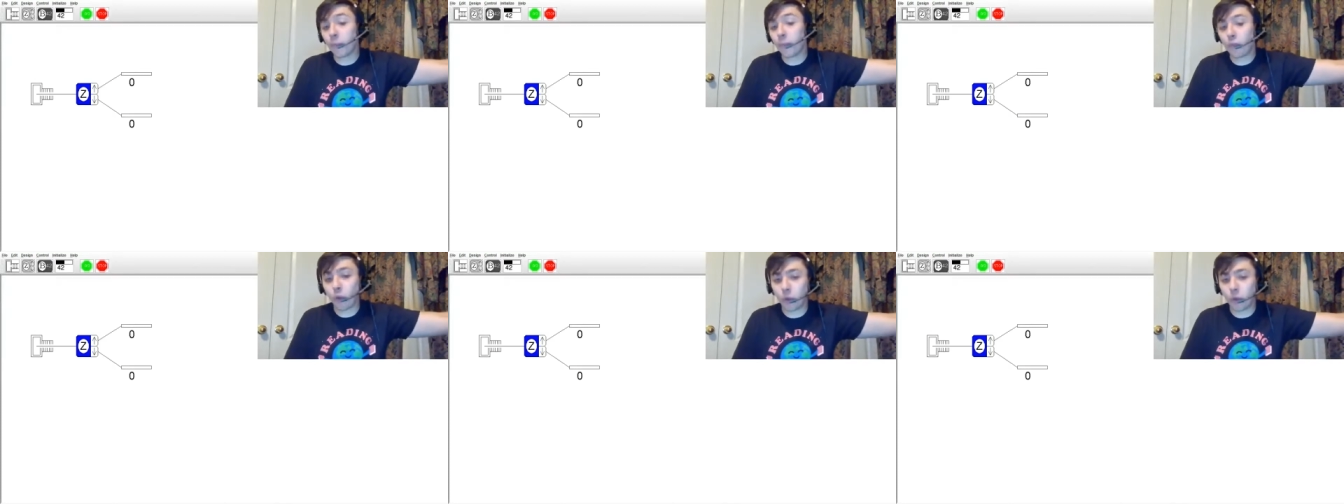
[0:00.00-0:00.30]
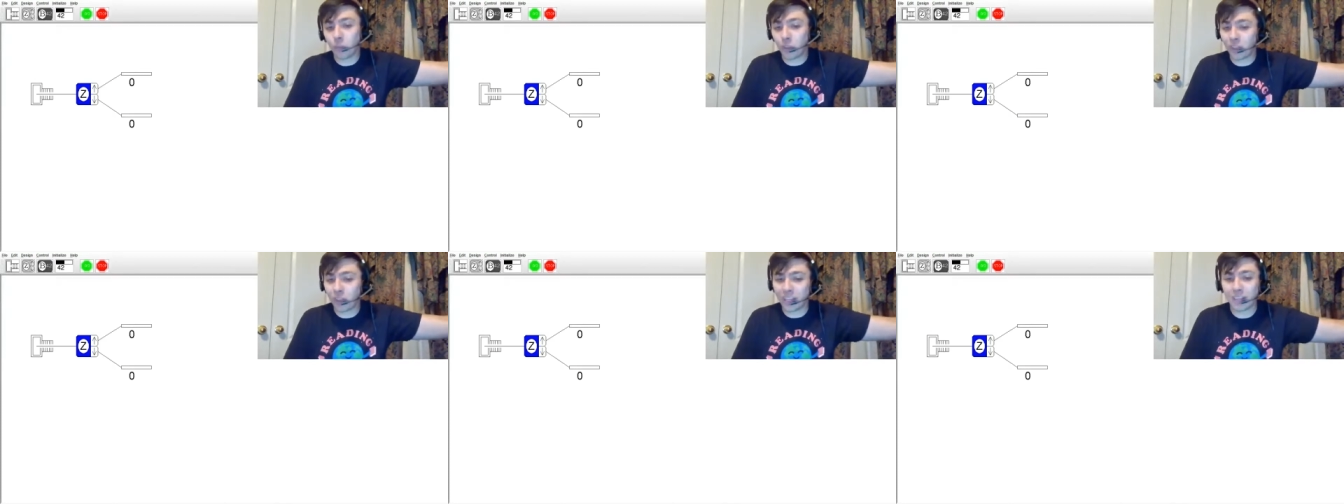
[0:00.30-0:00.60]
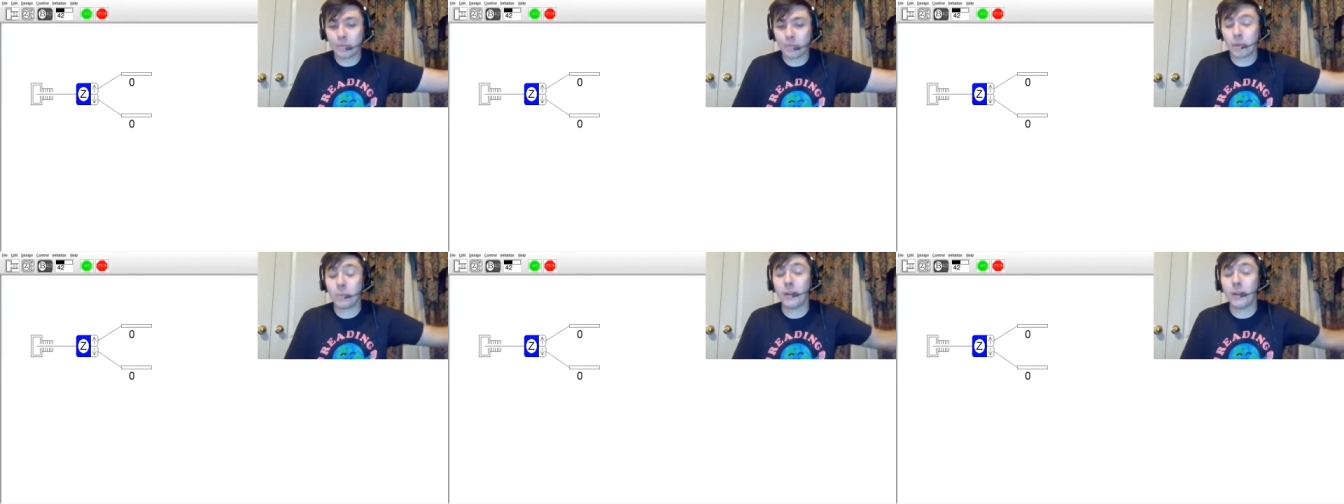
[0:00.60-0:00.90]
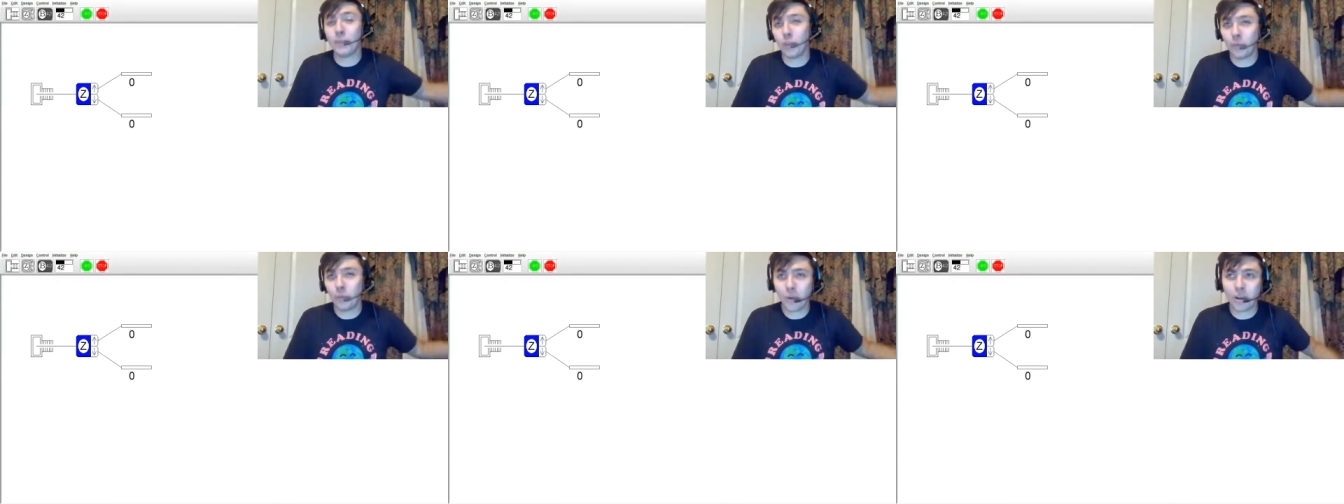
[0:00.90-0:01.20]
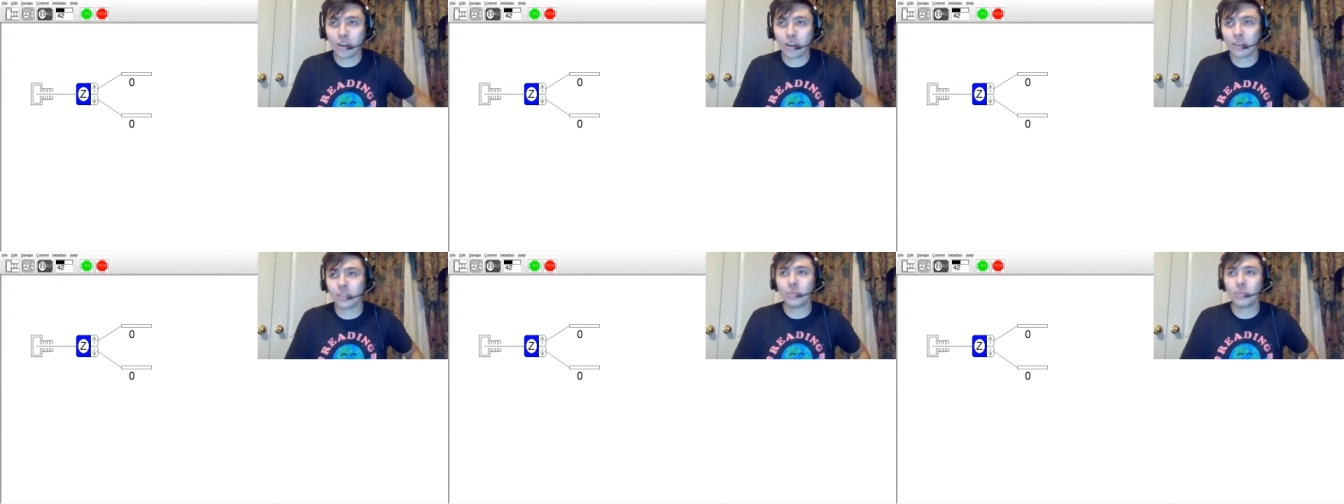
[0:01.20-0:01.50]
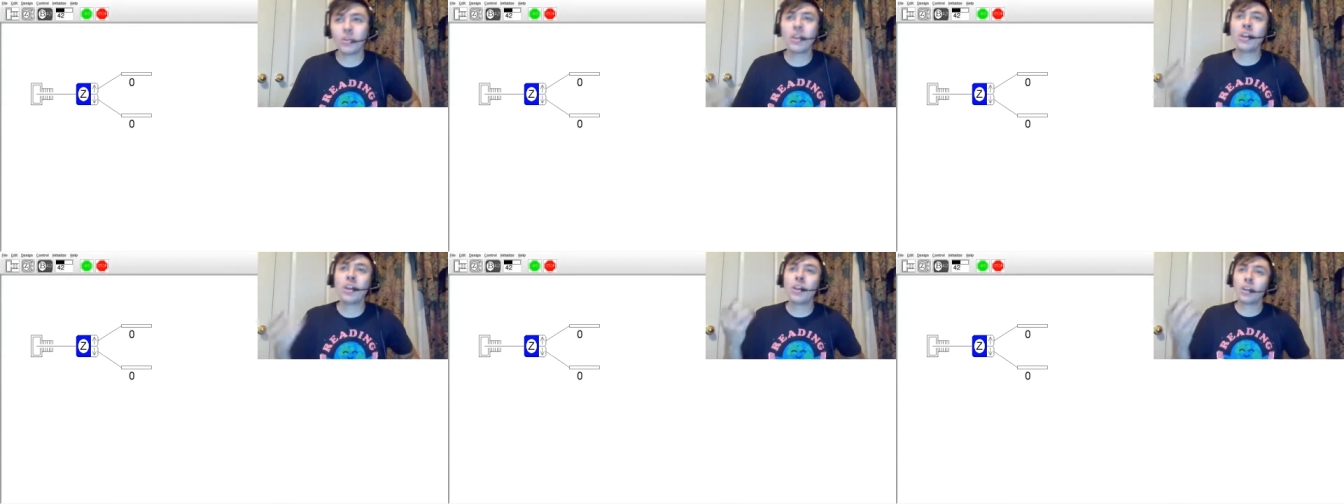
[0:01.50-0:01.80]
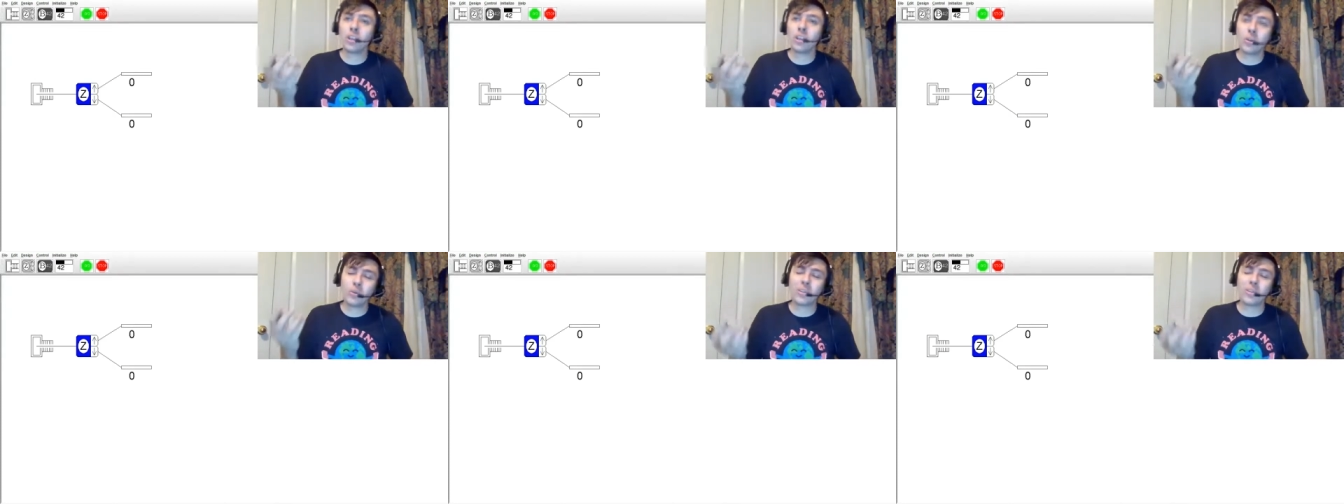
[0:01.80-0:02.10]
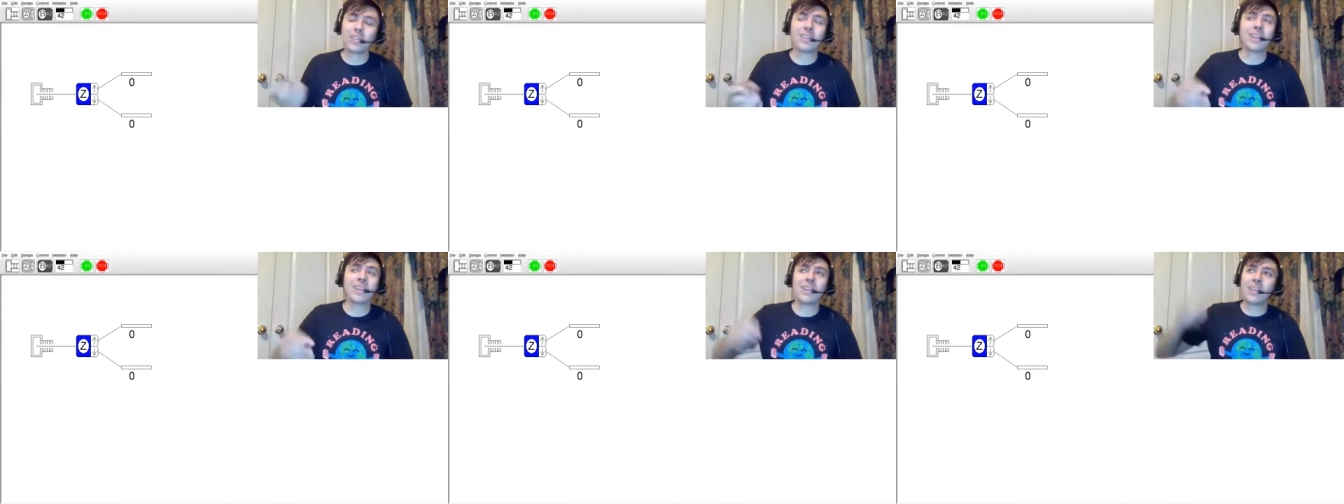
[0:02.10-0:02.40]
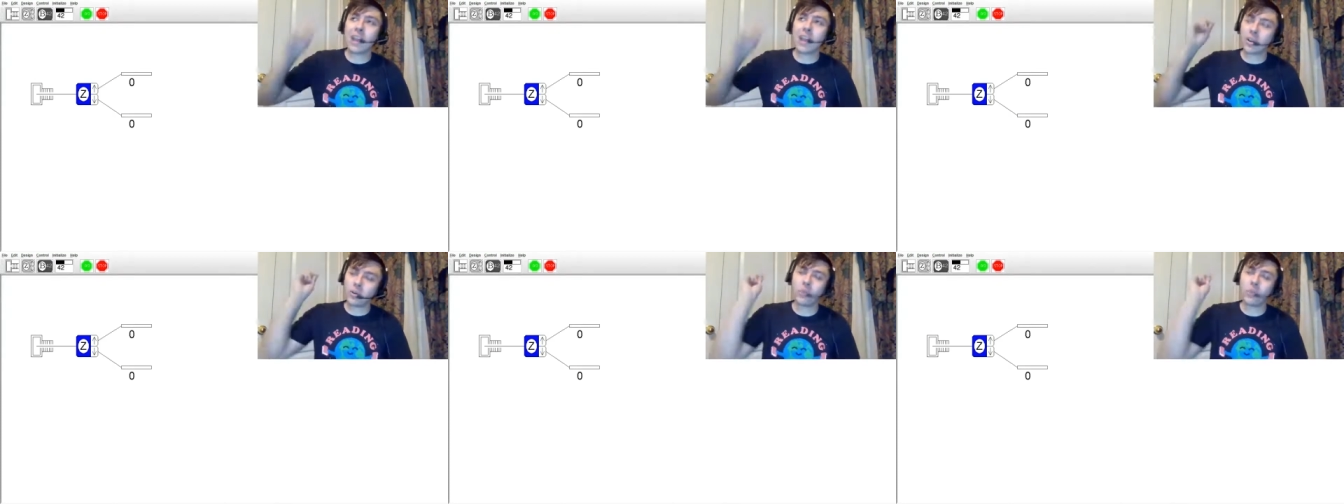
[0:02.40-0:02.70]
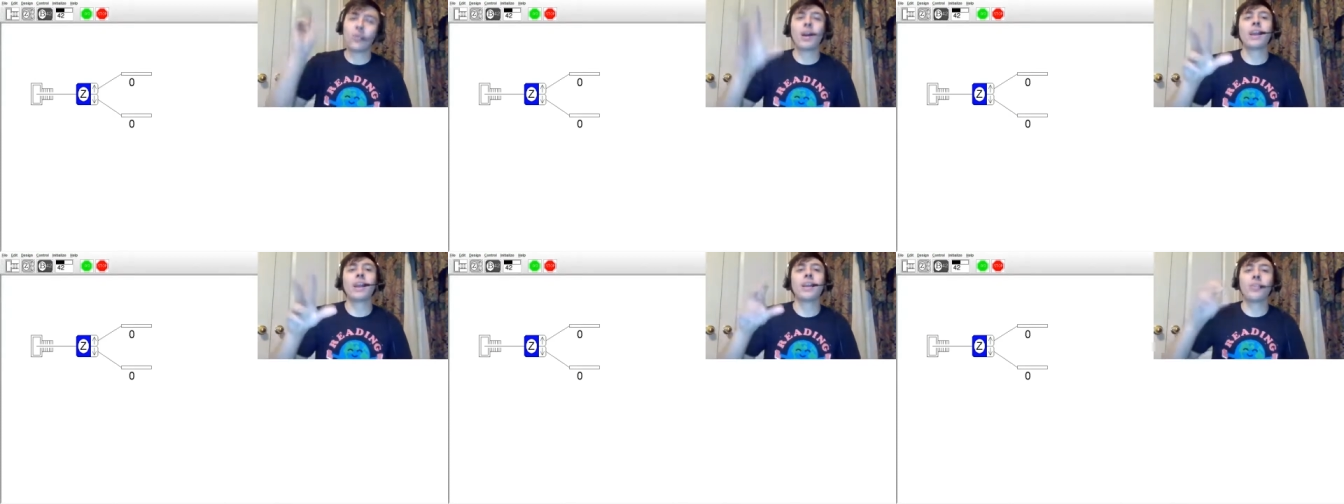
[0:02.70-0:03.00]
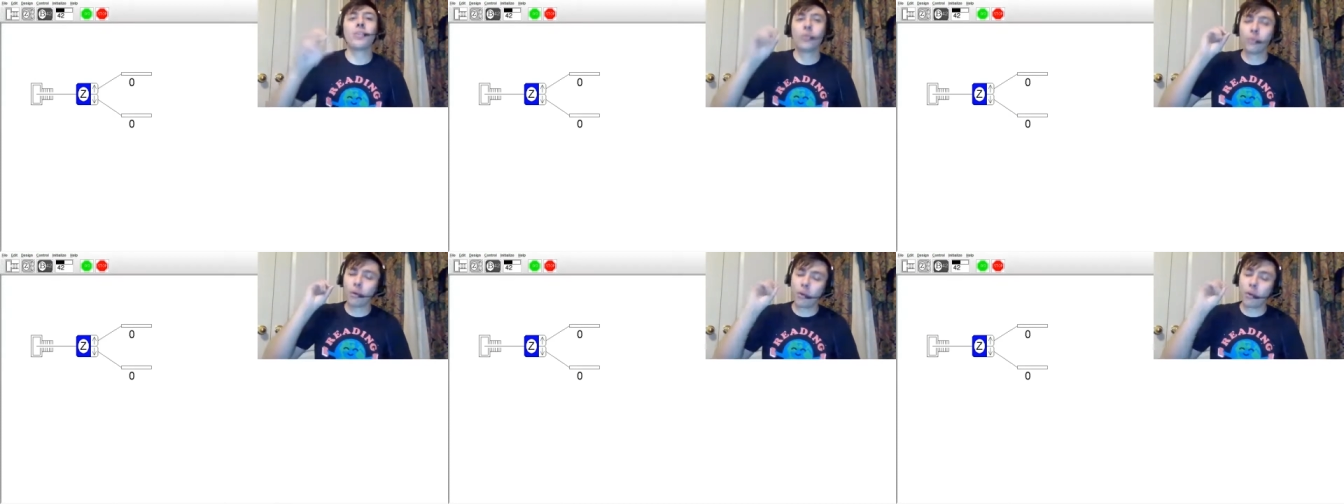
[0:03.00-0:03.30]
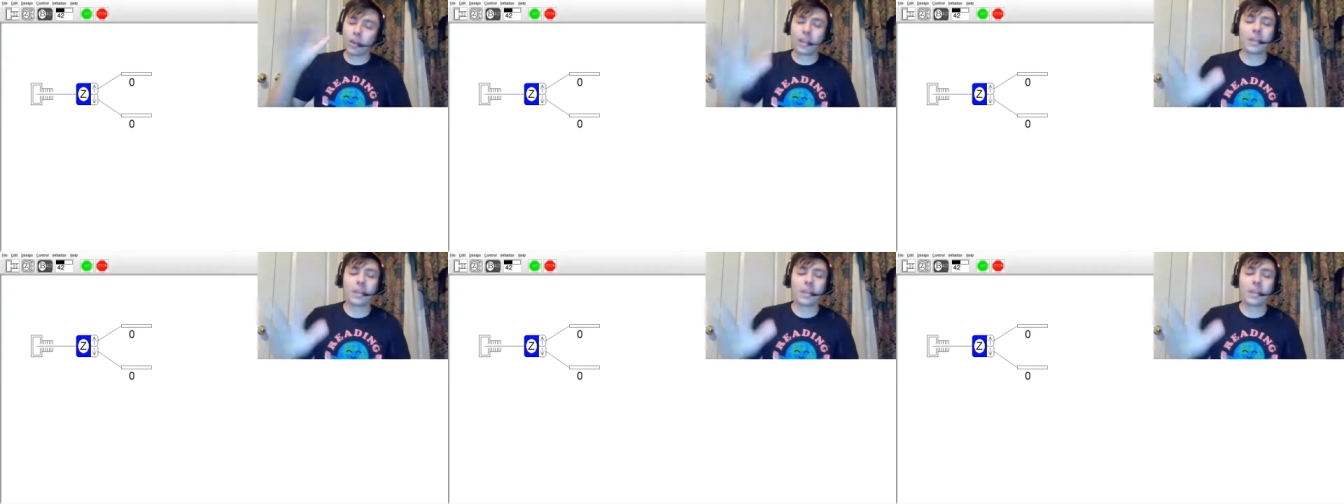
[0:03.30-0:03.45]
this experiment if you wanted to. You would see that, cool, I can throw it.